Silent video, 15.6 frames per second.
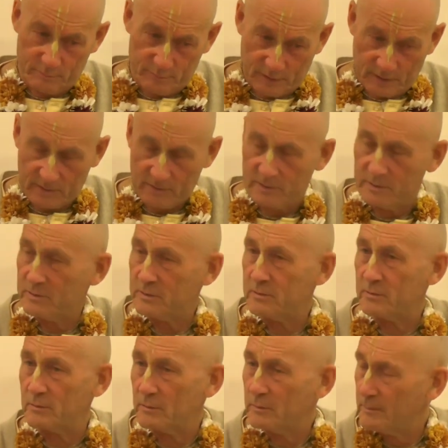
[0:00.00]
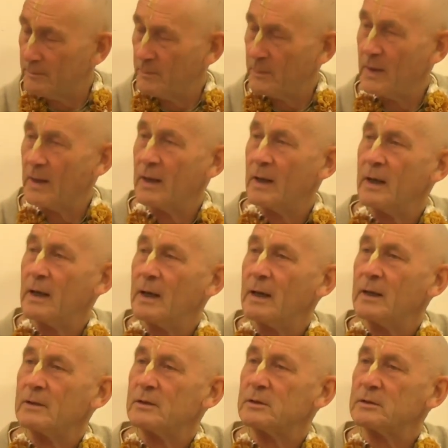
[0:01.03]
passes school,
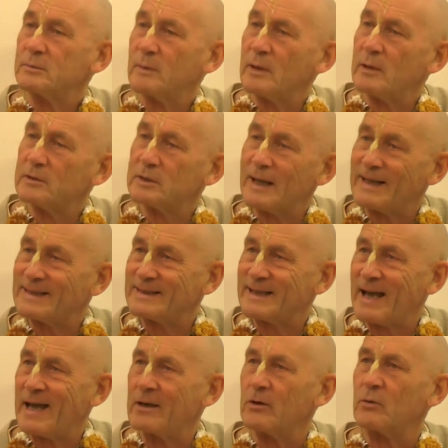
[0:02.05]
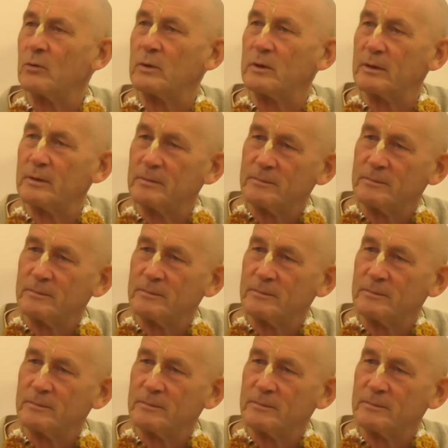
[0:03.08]
she smells like sandalwood.